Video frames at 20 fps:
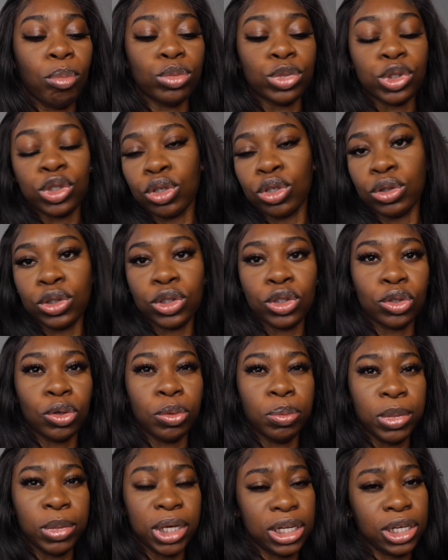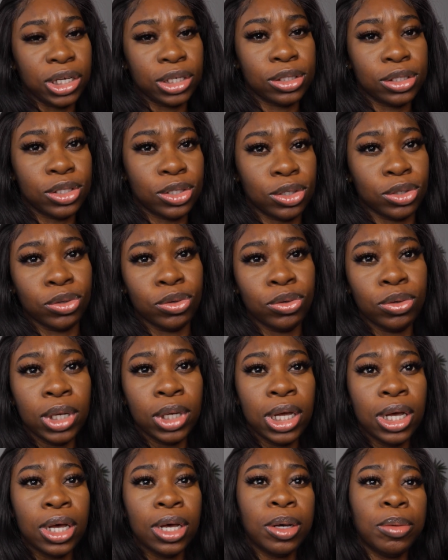social media too,
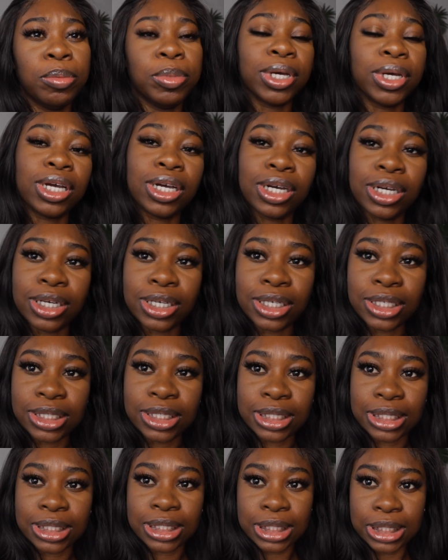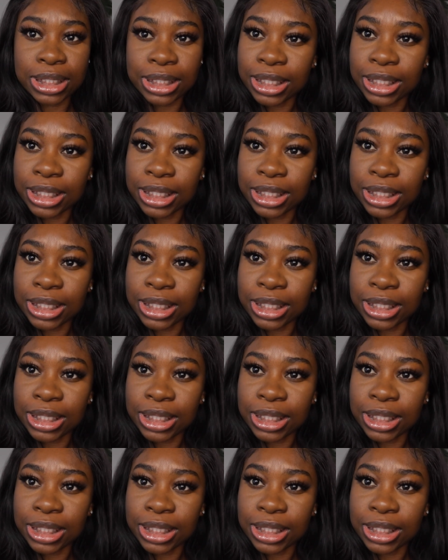because